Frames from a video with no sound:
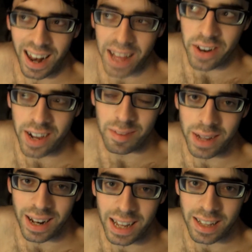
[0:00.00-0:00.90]
allowed out of
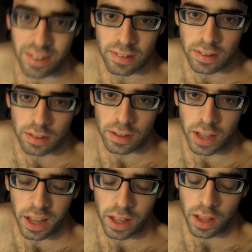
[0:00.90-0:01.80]
bed like it's,
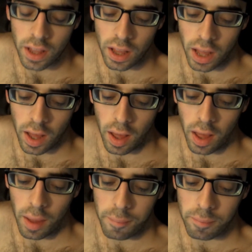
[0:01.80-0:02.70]
yeah,
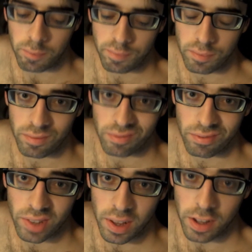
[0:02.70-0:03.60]
um,
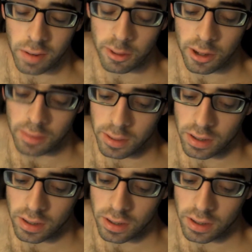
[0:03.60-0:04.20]
I'm going to put on